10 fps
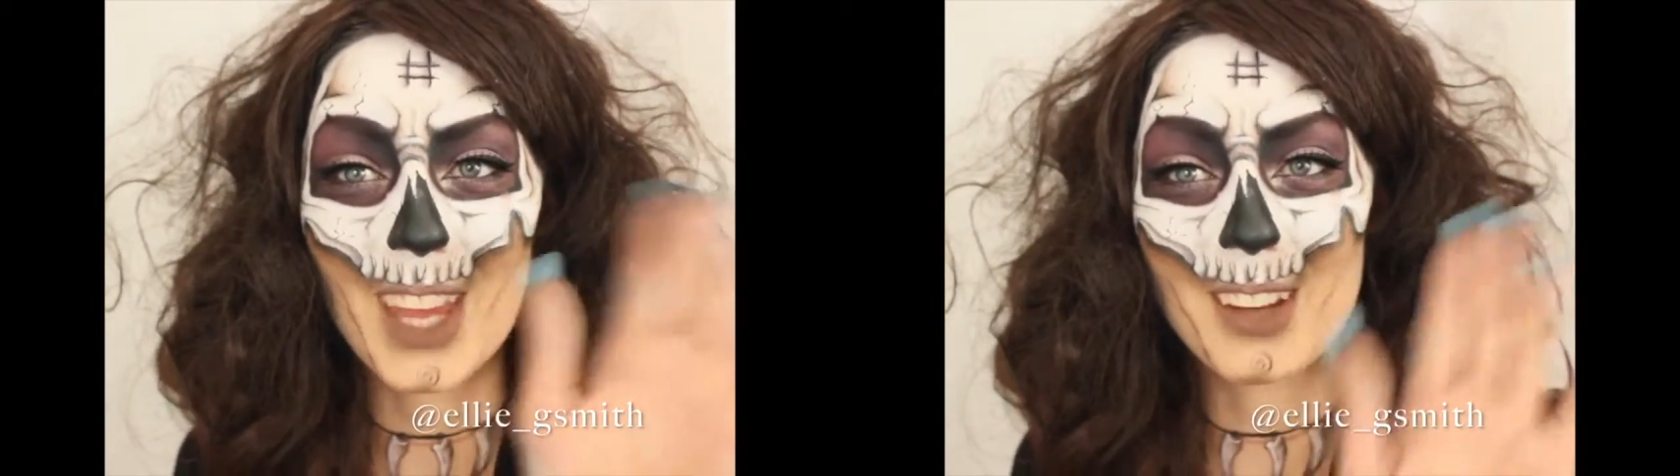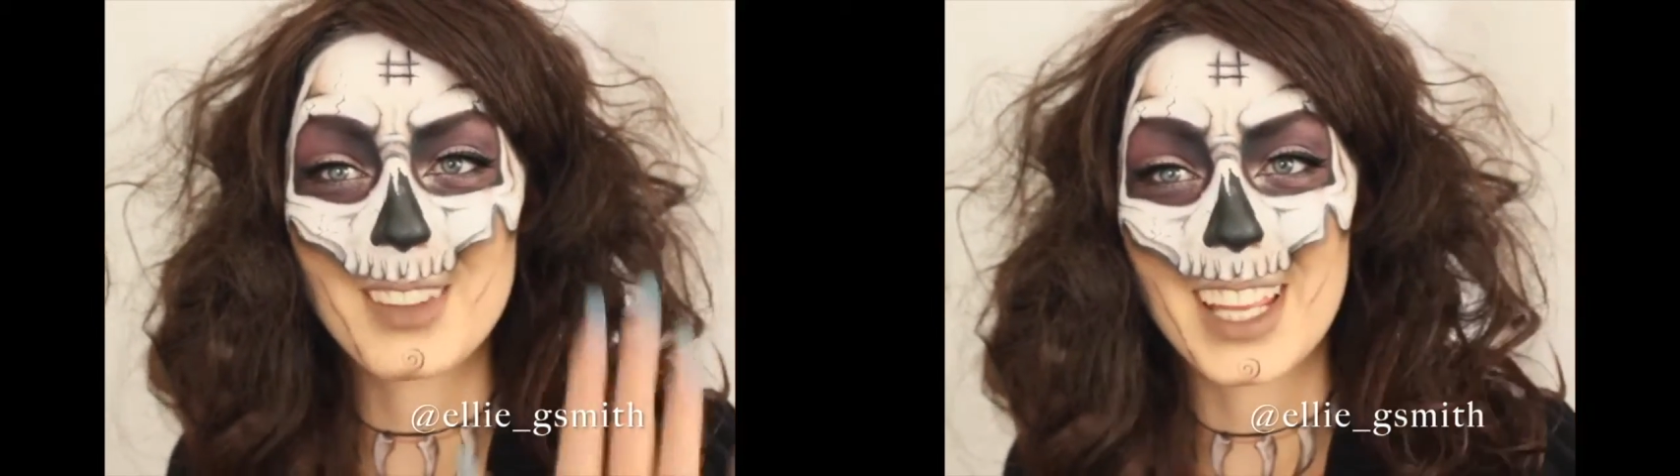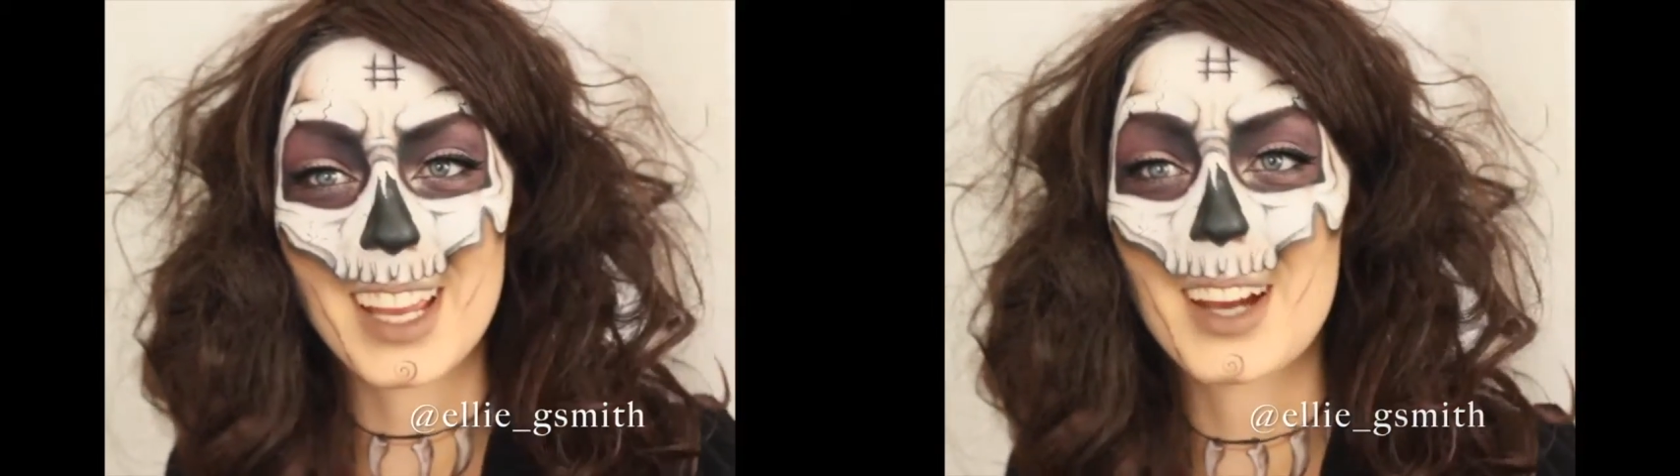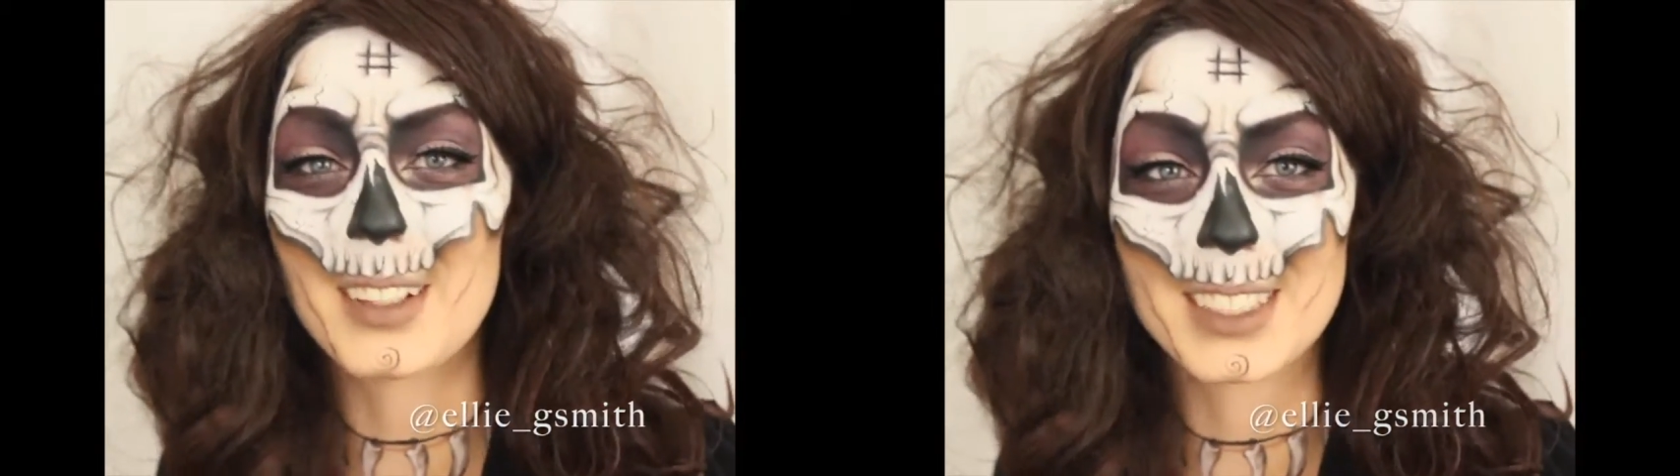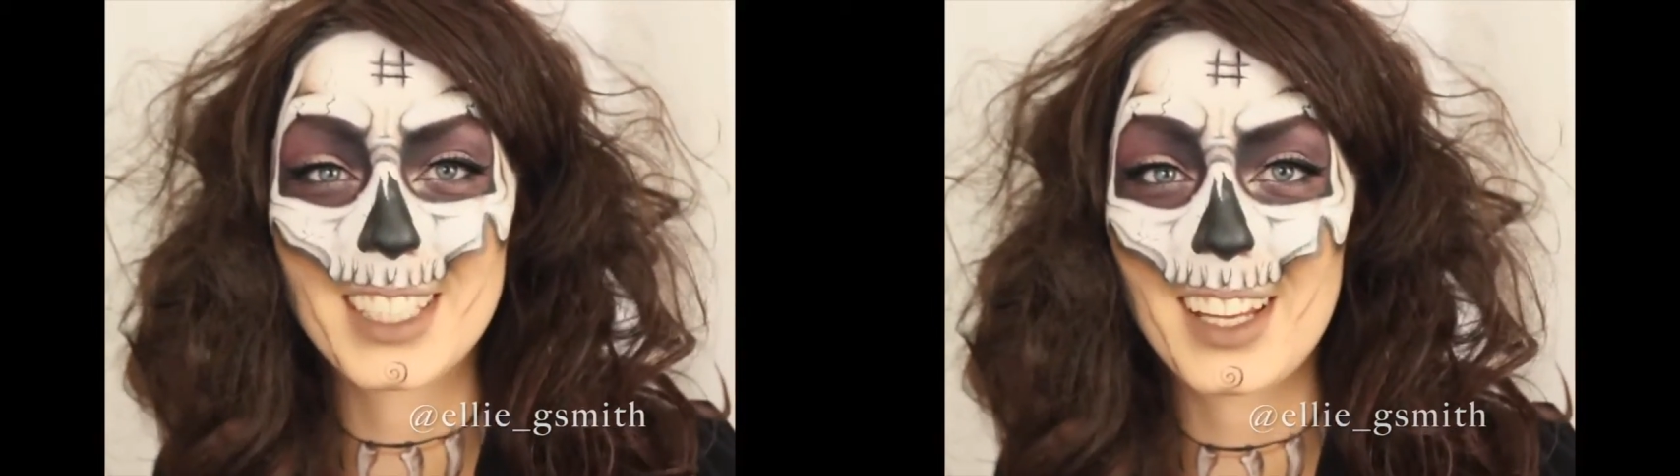Hopefully
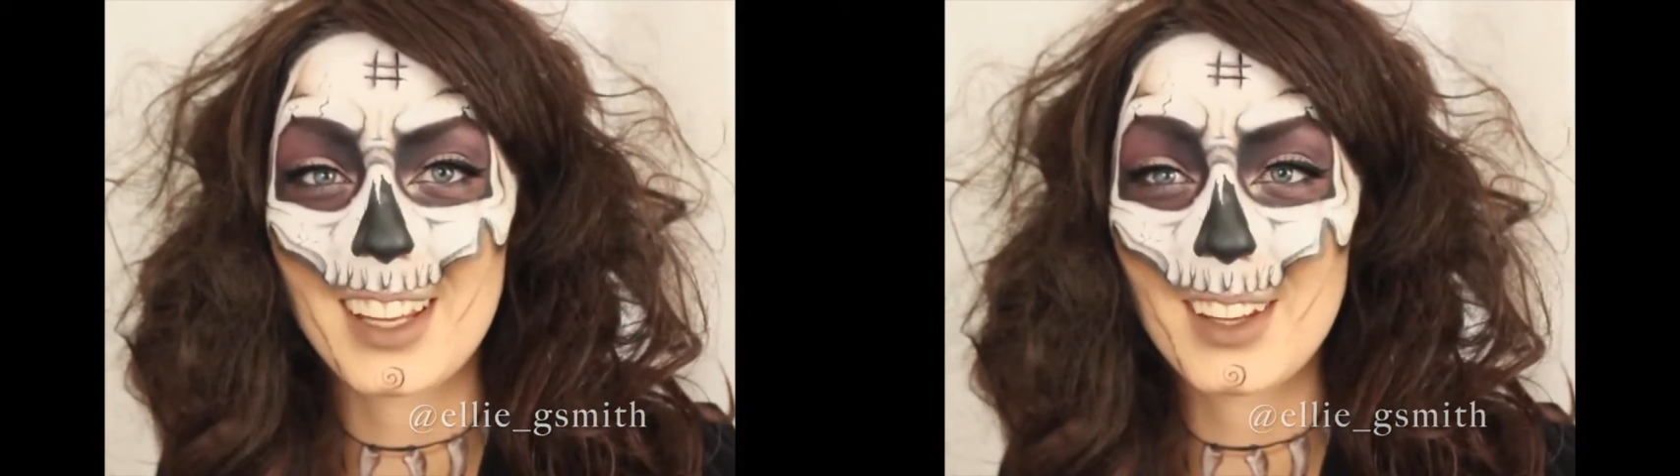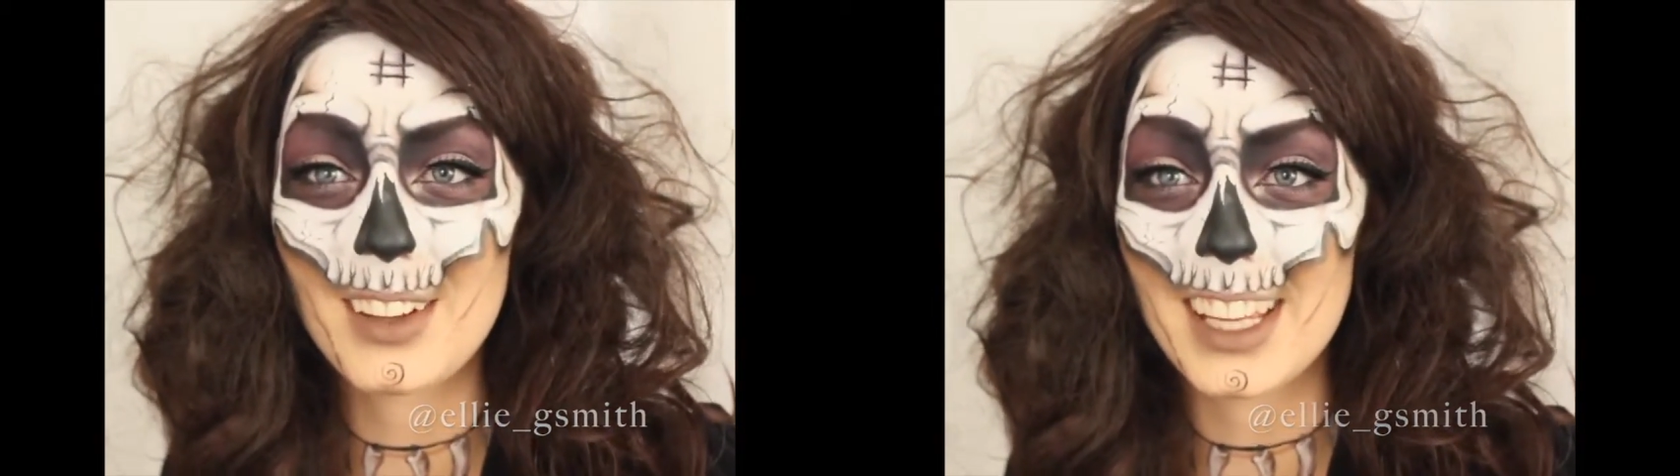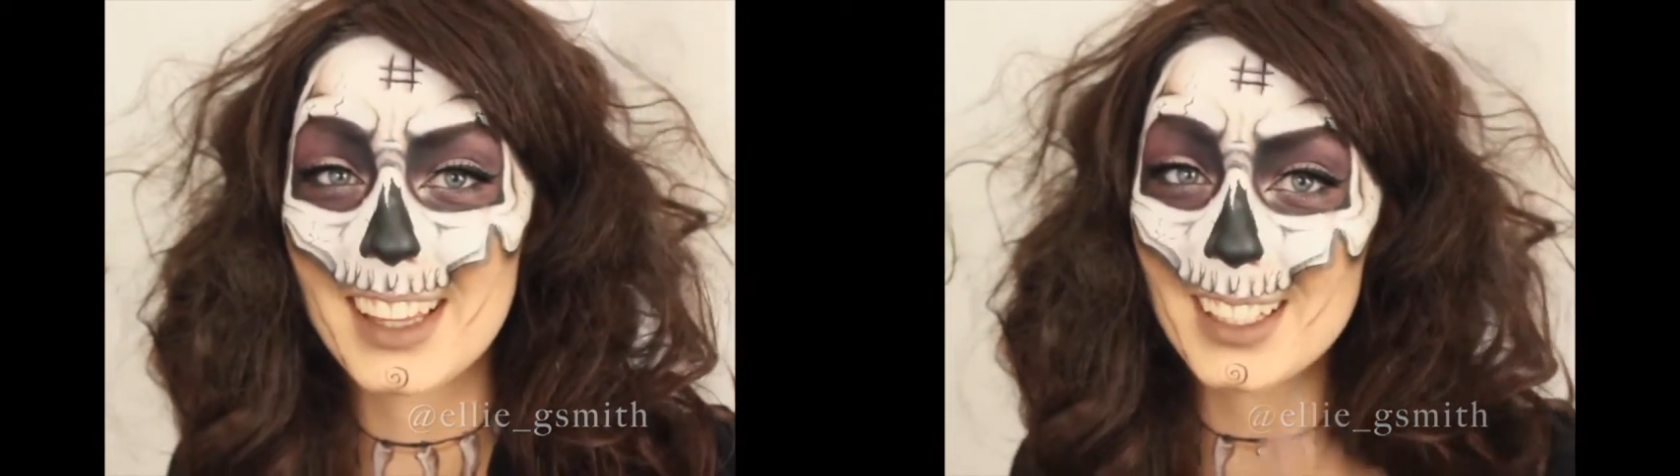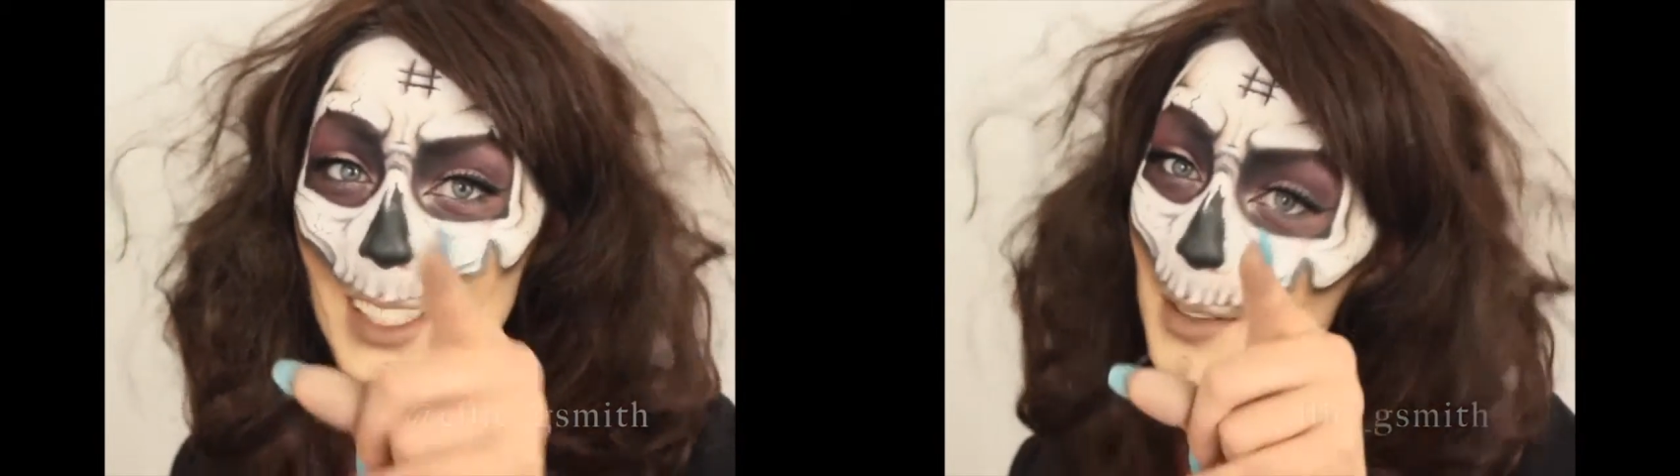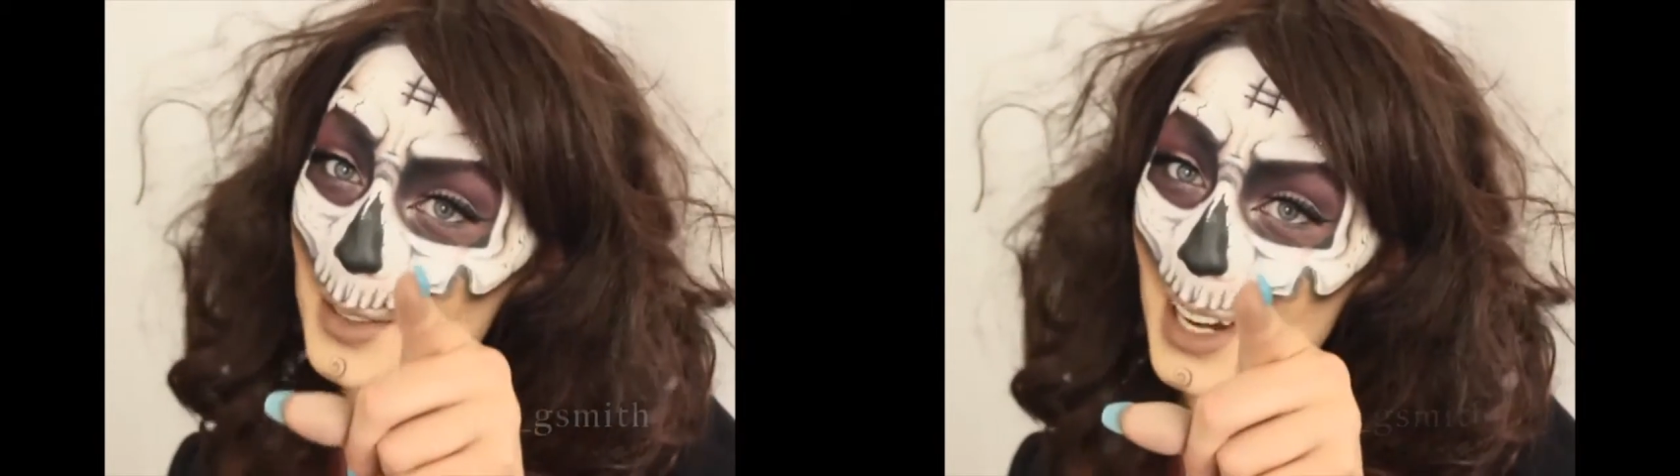I'll see you in the top